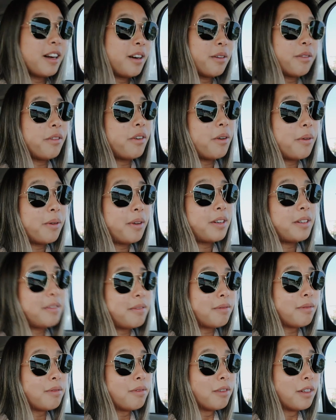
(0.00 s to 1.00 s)
don't know what
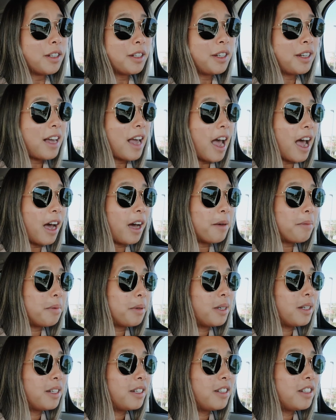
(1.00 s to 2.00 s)
really
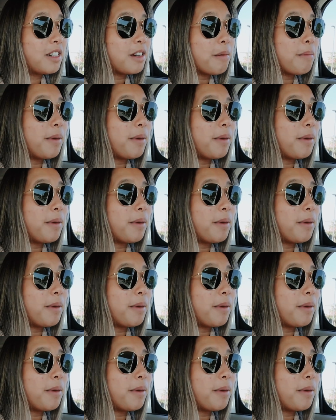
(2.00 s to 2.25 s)
happened,